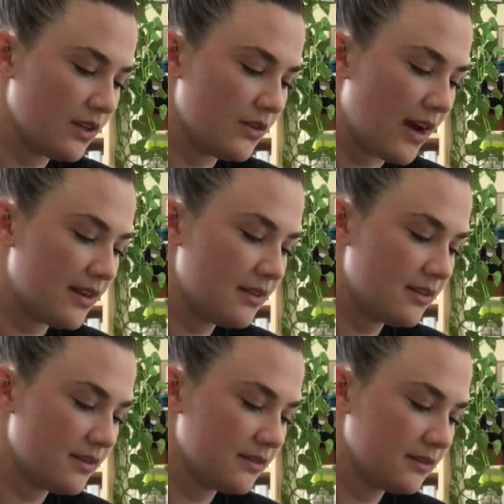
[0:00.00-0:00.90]
guys.
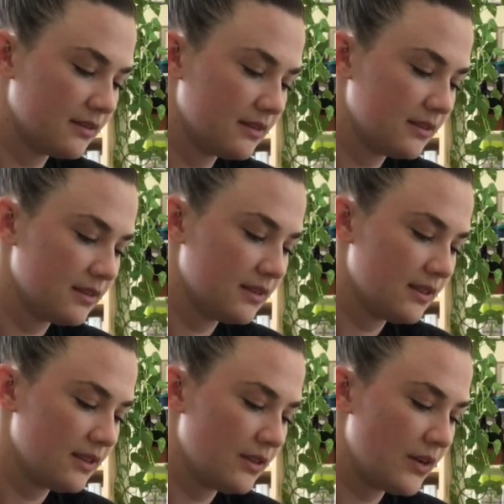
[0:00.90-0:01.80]

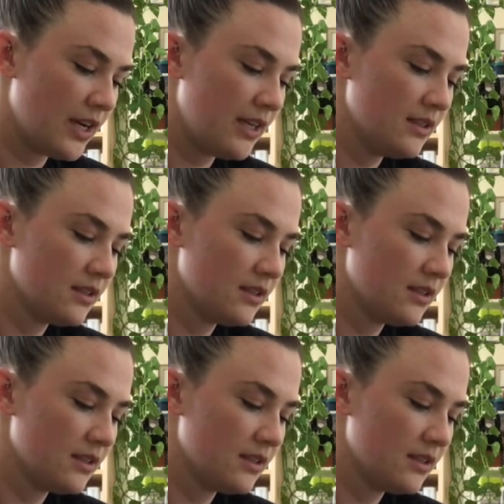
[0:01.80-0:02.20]
3,